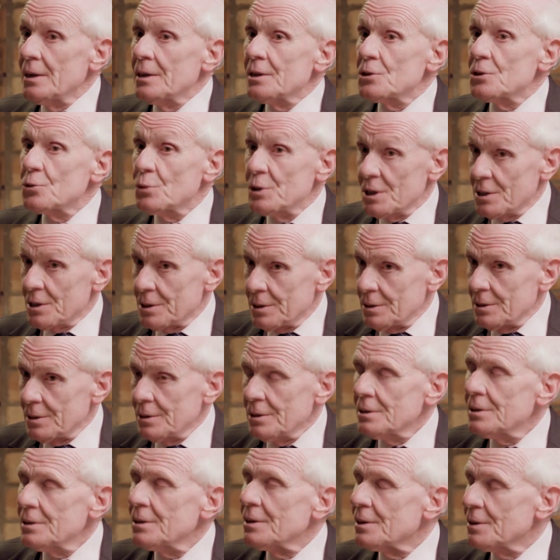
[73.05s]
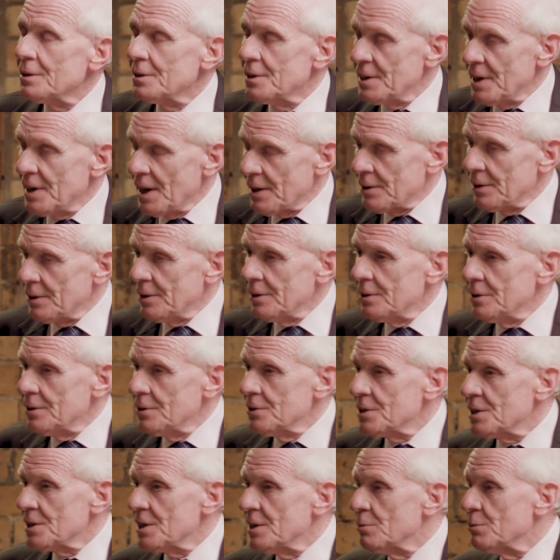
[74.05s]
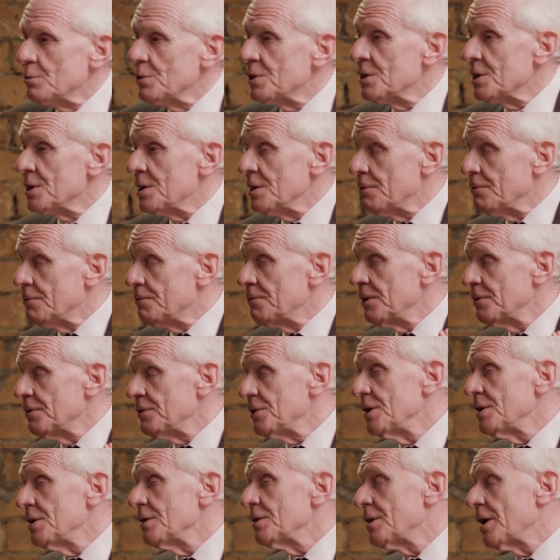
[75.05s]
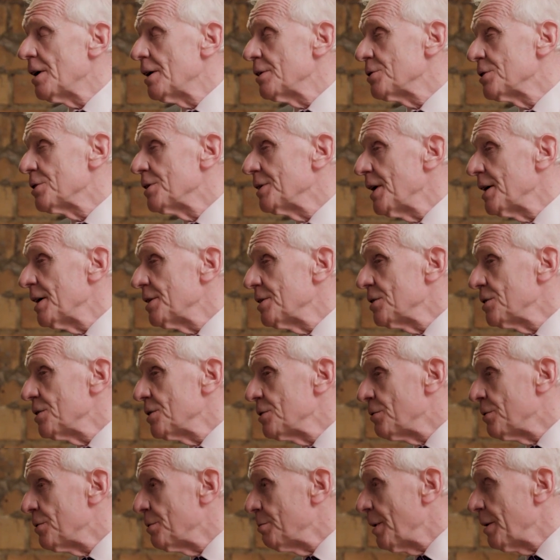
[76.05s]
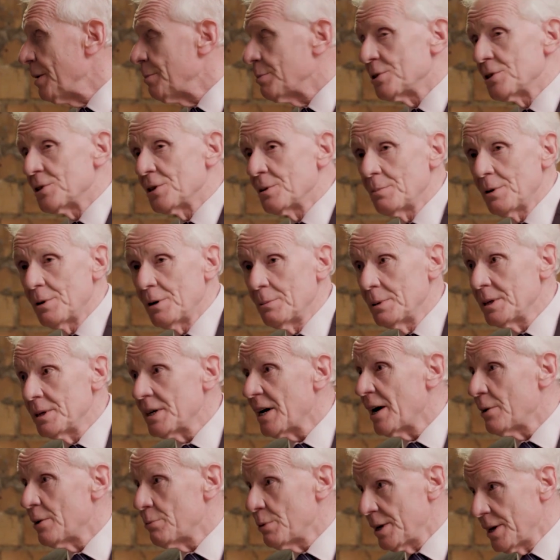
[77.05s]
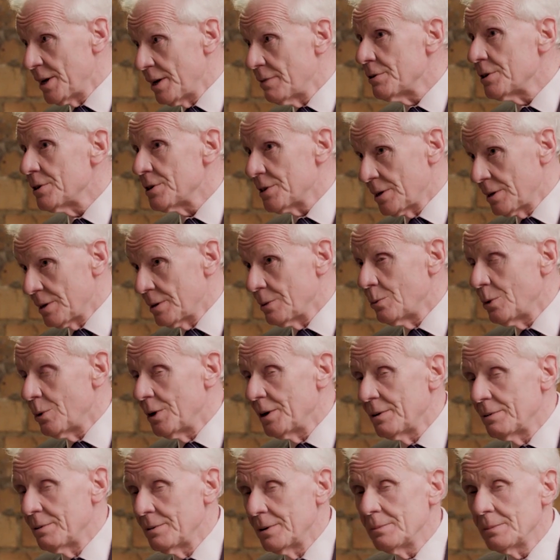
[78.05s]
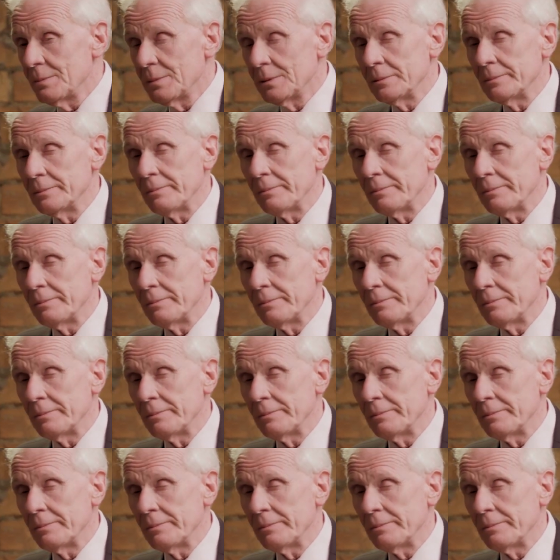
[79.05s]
Switzerland, the Netherlands. It received 15,000 letters from members of the public. I read every single one of them.